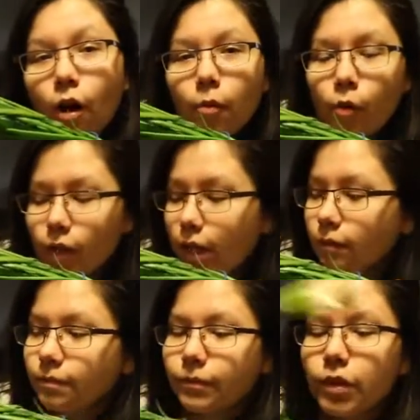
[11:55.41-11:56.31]

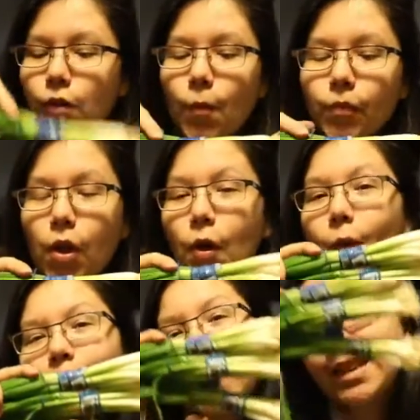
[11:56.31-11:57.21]
guacamole. So
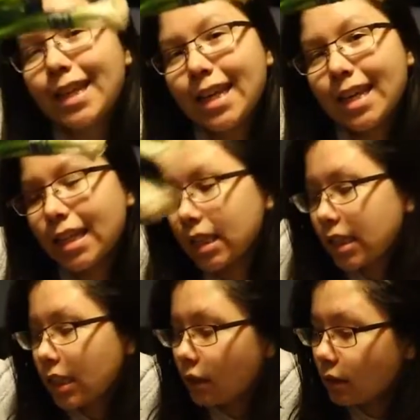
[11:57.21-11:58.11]
we got
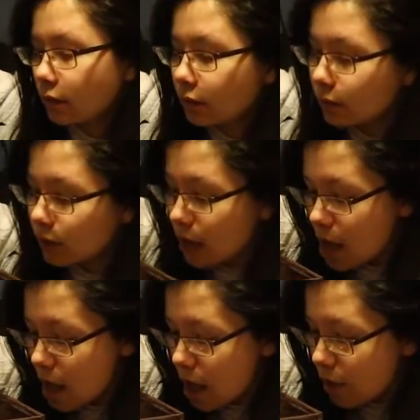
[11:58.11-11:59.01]
these
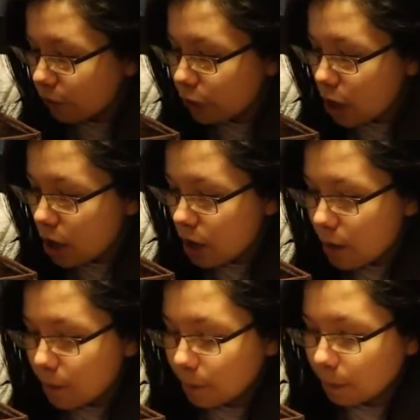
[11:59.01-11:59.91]

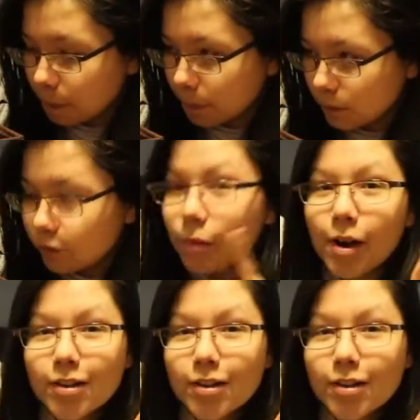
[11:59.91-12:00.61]
from Fred